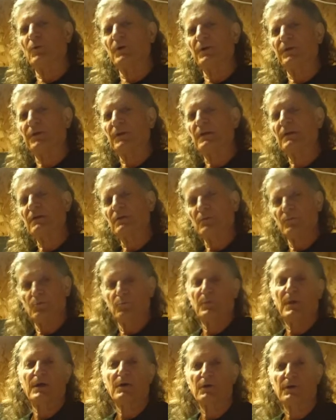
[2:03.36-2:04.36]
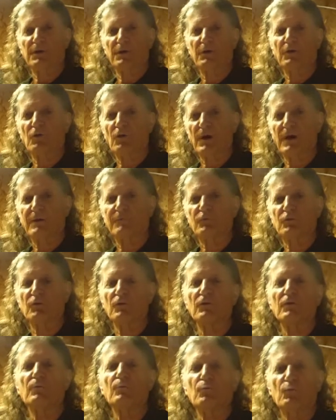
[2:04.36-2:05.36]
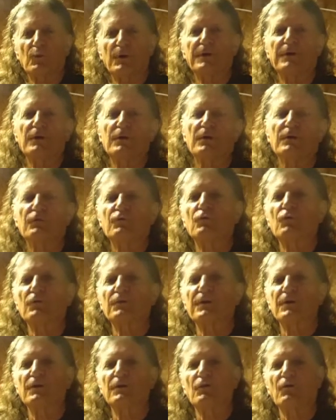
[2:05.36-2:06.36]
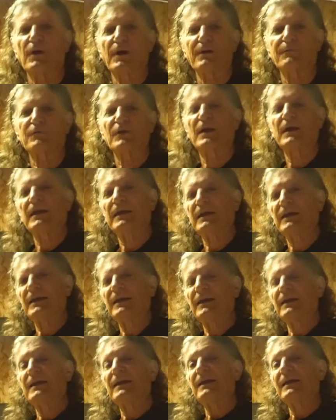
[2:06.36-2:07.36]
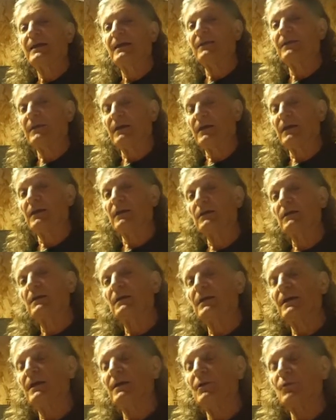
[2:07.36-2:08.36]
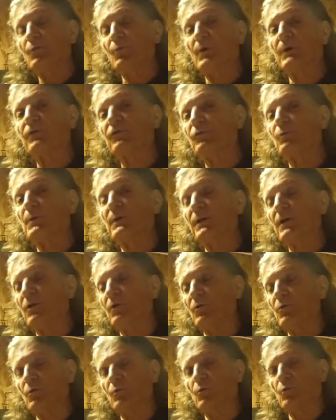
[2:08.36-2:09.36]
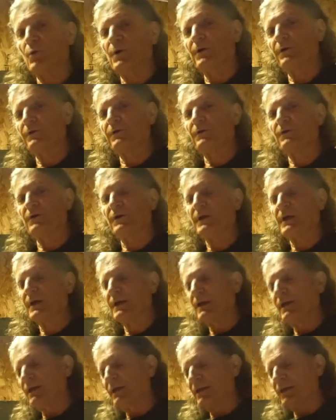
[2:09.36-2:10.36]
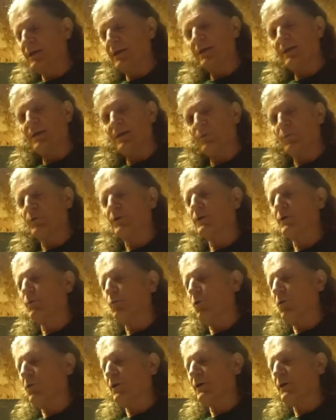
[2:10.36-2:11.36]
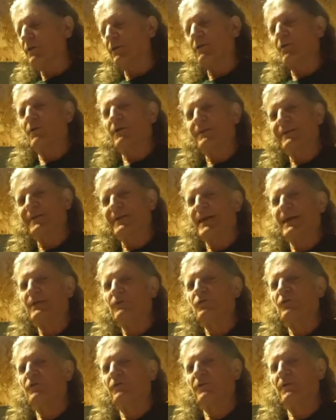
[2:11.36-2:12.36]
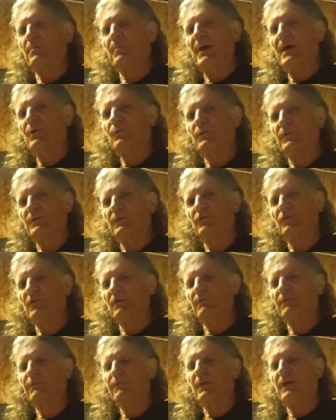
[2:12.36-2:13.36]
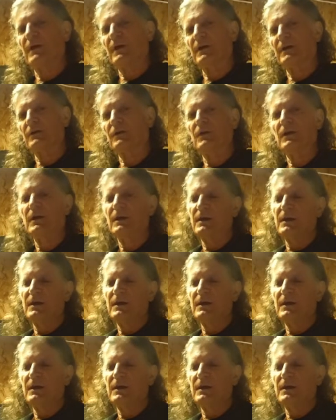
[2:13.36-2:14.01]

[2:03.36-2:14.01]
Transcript: with model aircraft or radio-controlled aircraft, and then once we know where to look, we're going to walk along the edges of the mountains and find